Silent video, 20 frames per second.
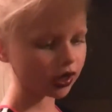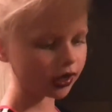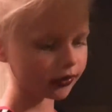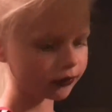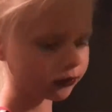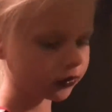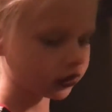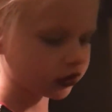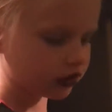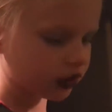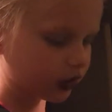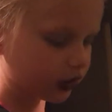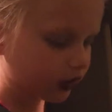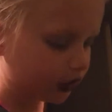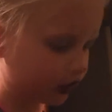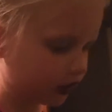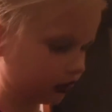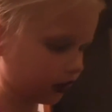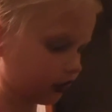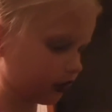And we're
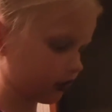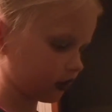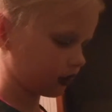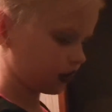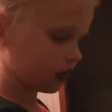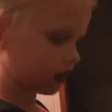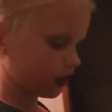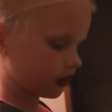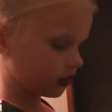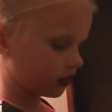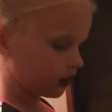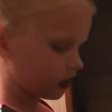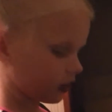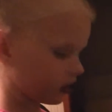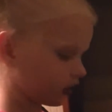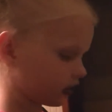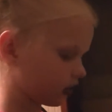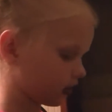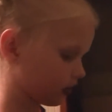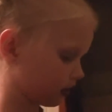taking
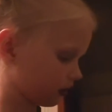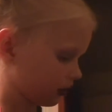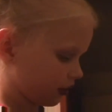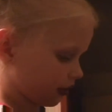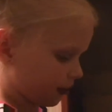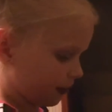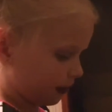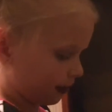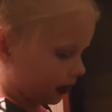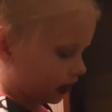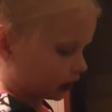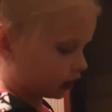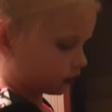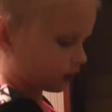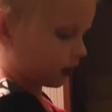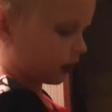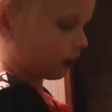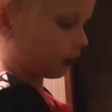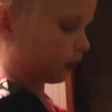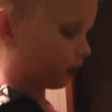uh, the
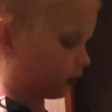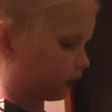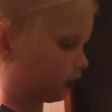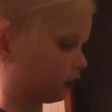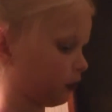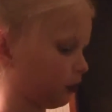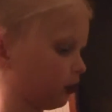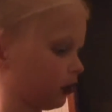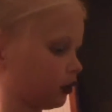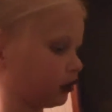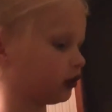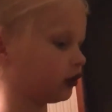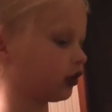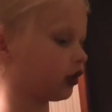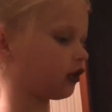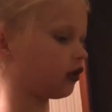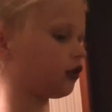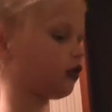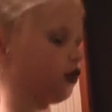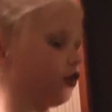brush that we were
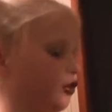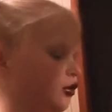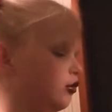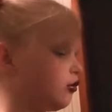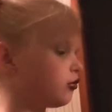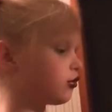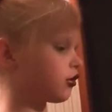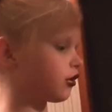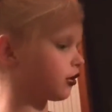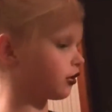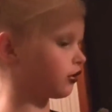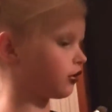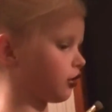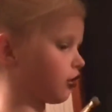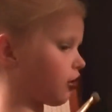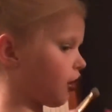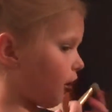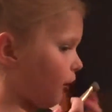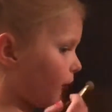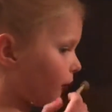just using to
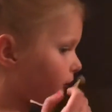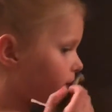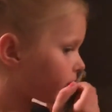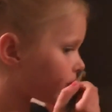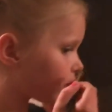go.